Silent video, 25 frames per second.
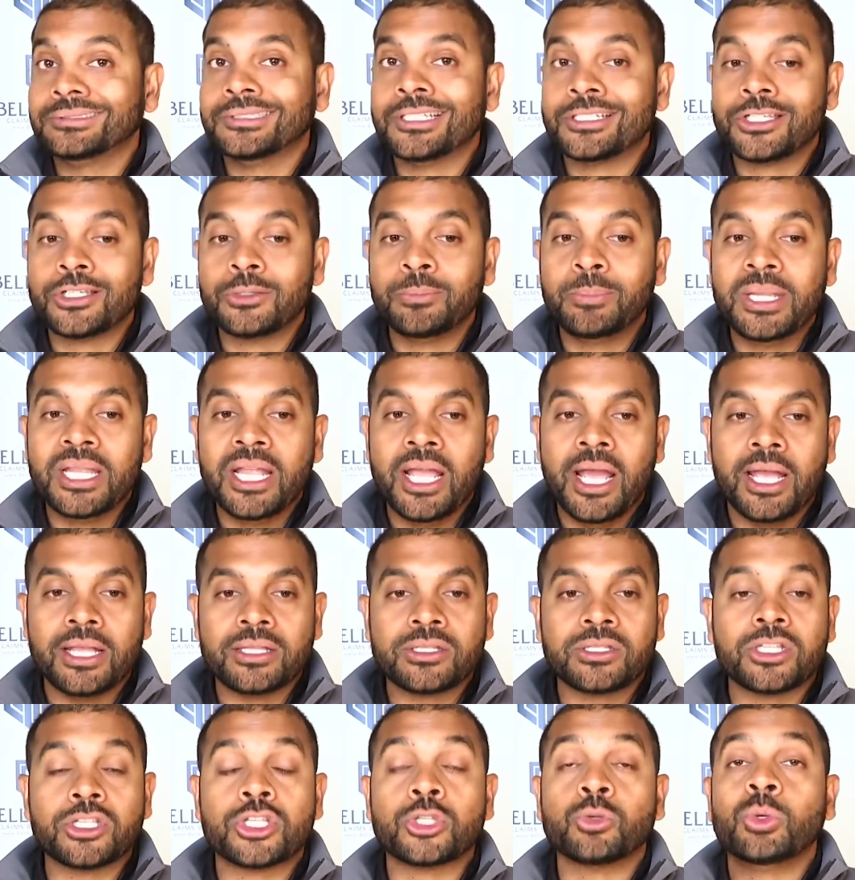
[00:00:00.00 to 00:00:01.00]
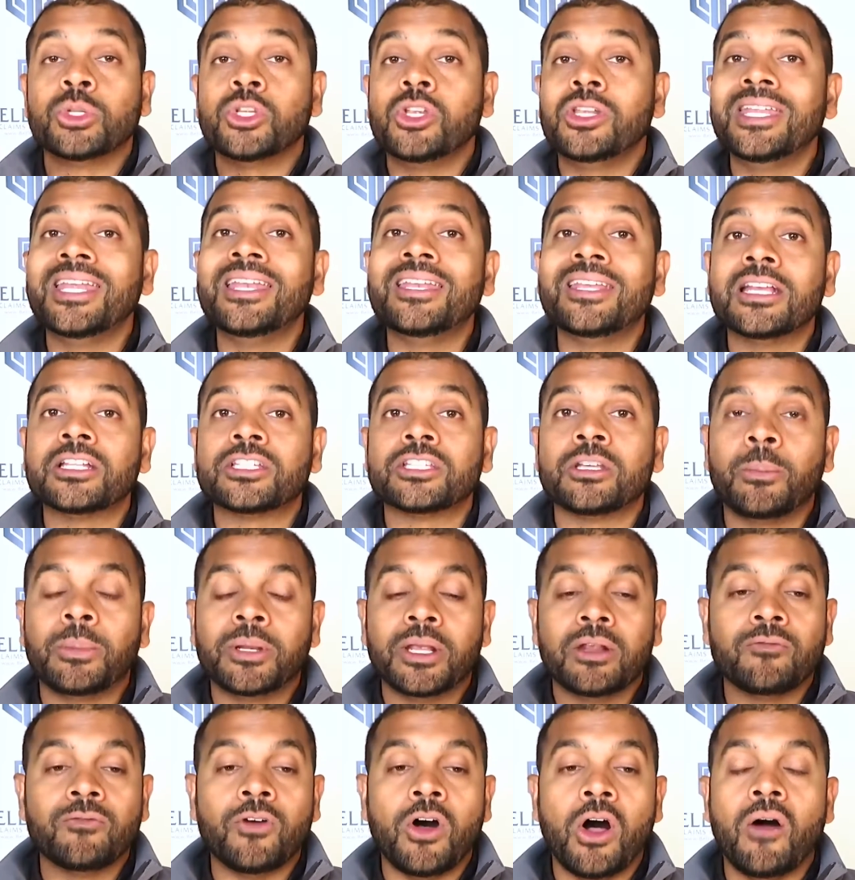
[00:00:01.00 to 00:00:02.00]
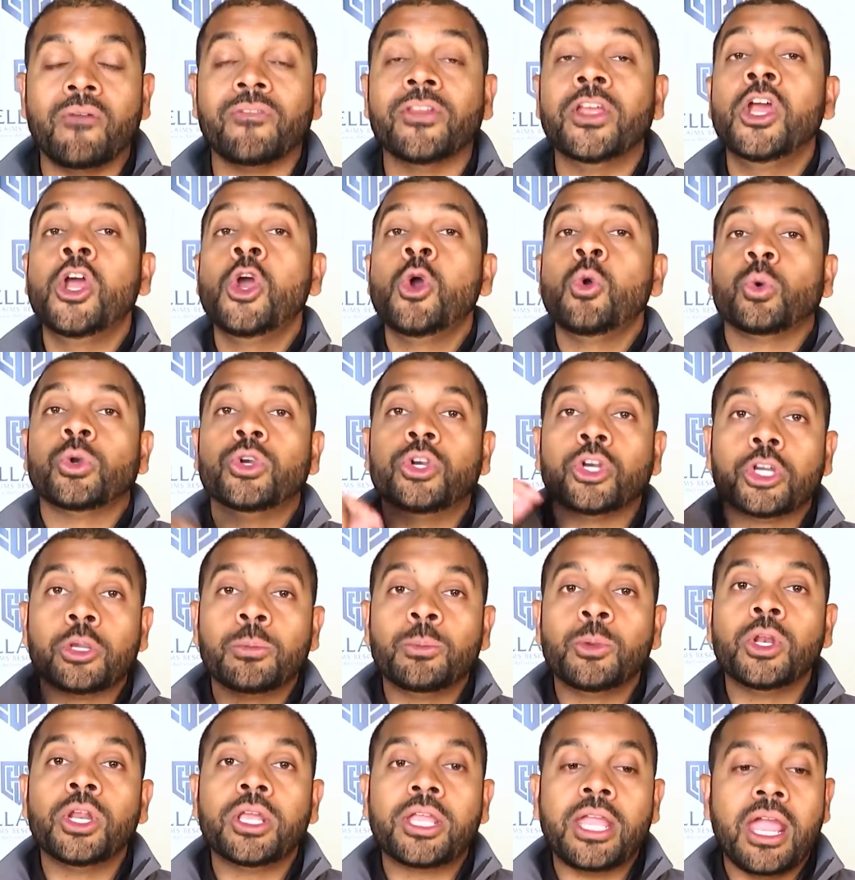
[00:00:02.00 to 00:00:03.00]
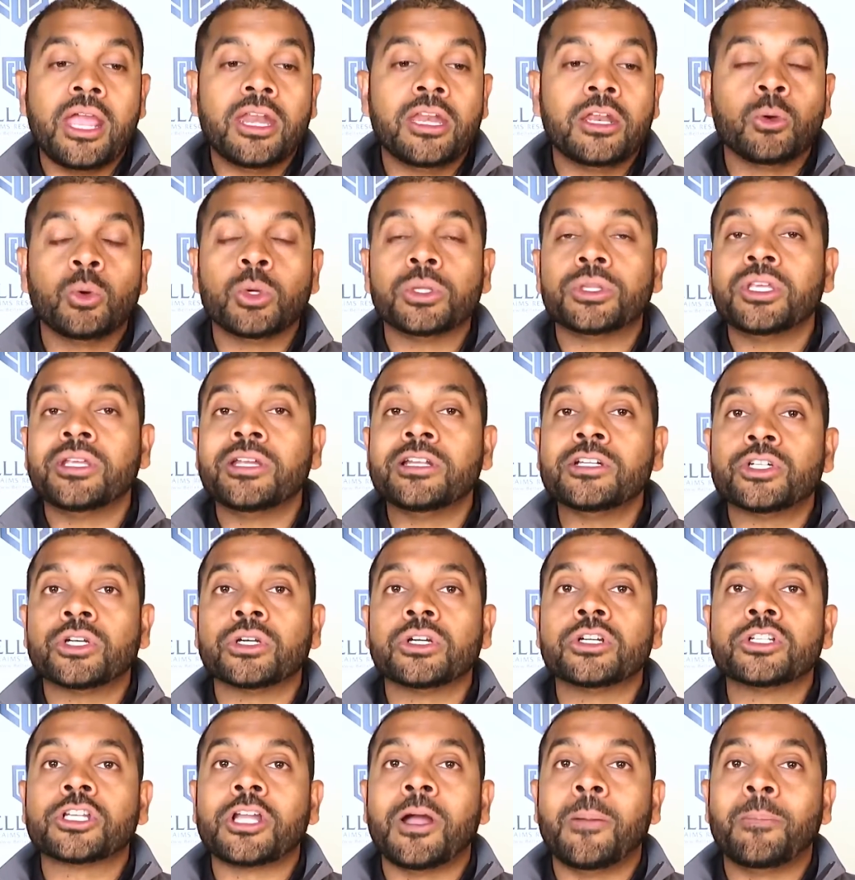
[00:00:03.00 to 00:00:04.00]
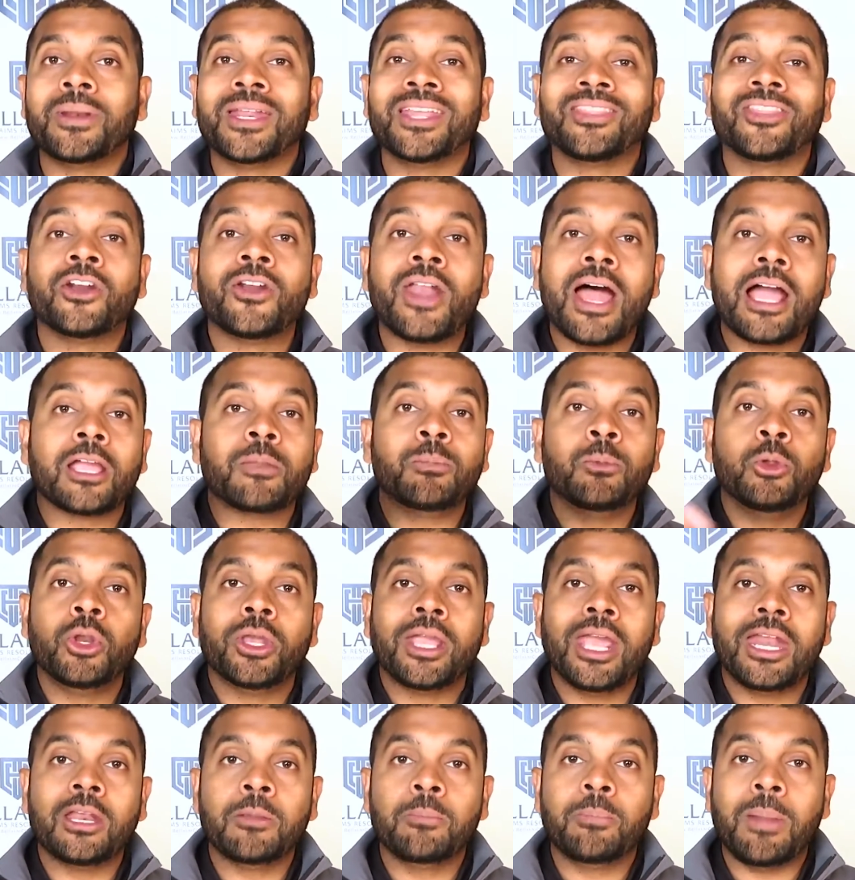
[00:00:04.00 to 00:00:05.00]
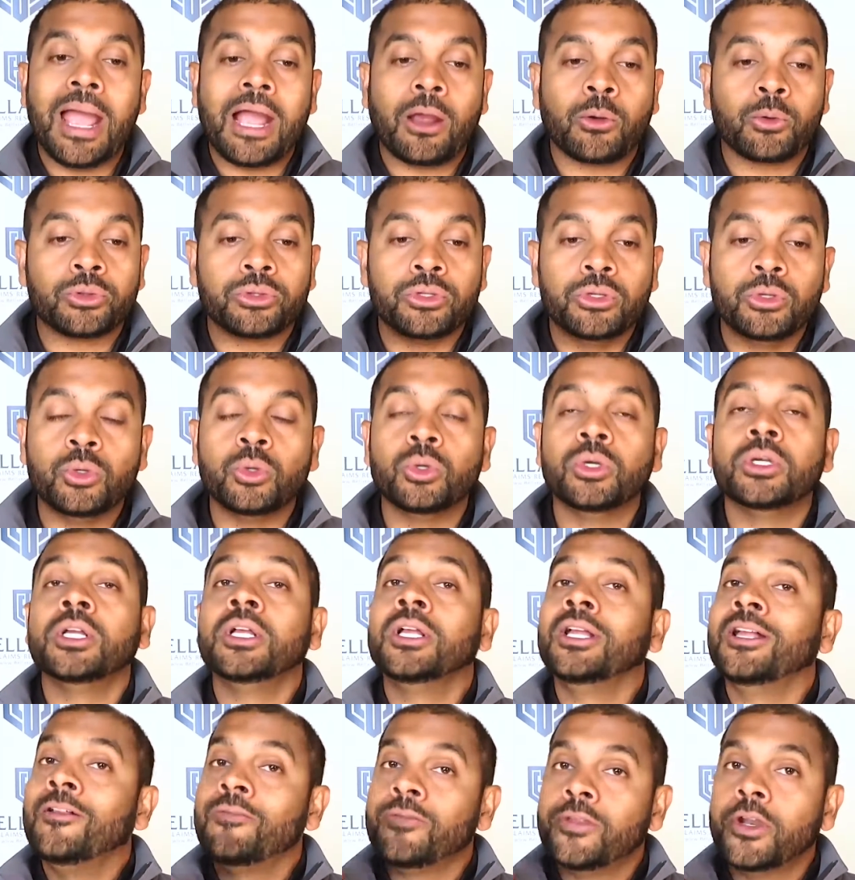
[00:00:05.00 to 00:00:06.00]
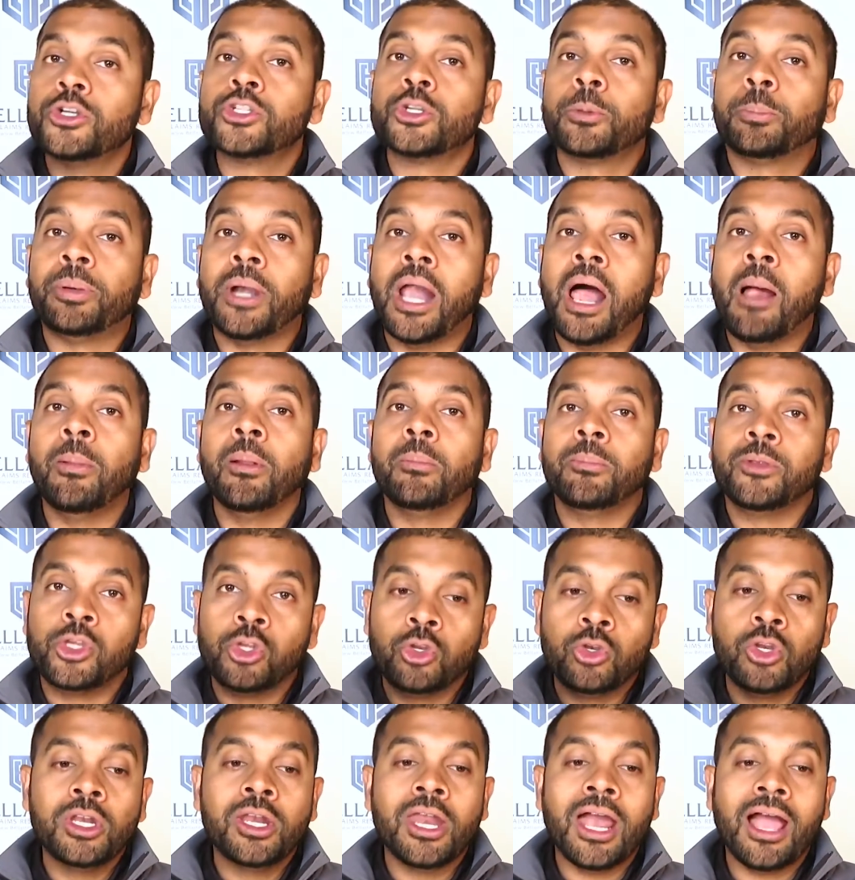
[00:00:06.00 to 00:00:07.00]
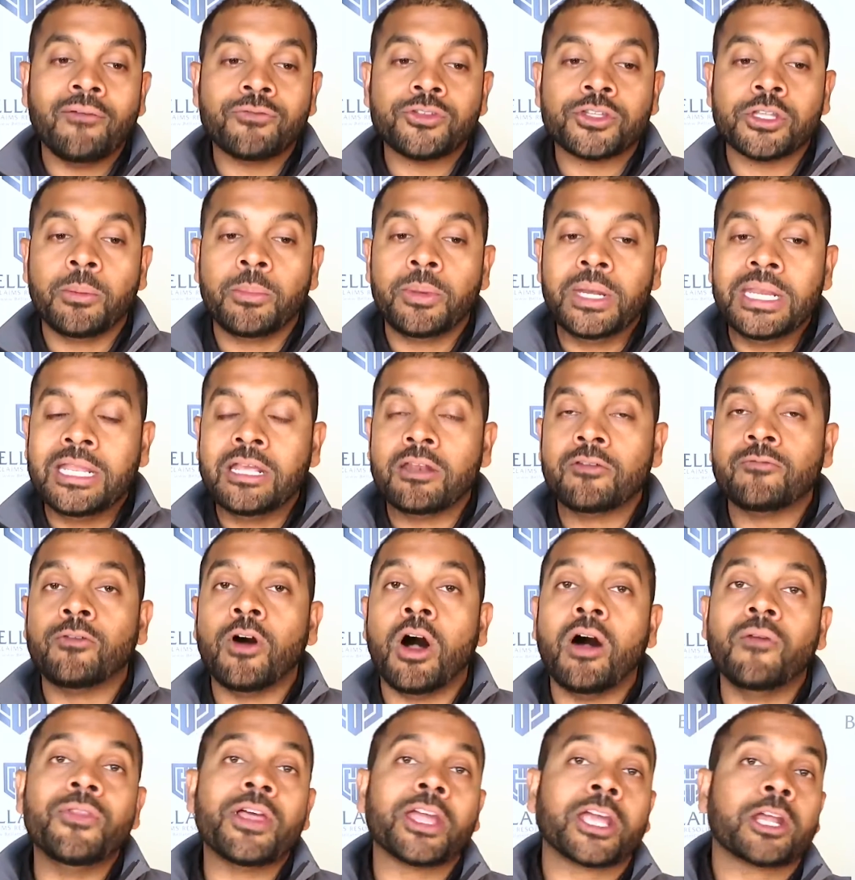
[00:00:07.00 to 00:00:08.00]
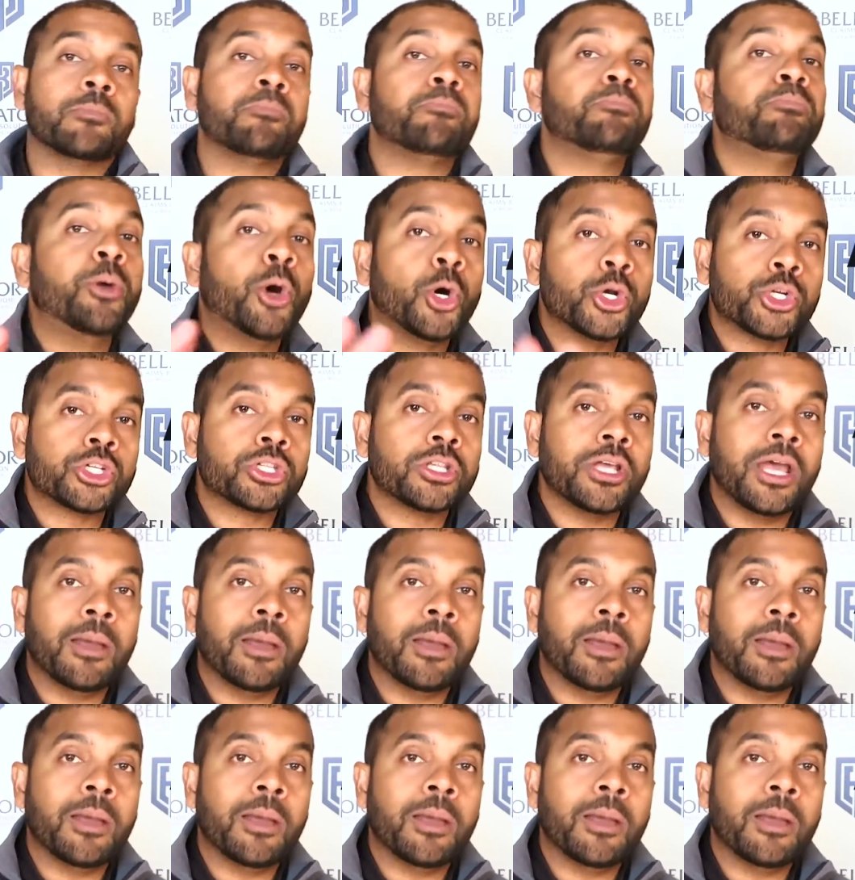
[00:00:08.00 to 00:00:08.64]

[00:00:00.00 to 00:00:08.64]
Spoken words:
This is BS. This is when you need to get somebody involved. When you're communicating with the insurance company and they're not communicating back with you, there's a problem, and you need to have somebody get involved that can push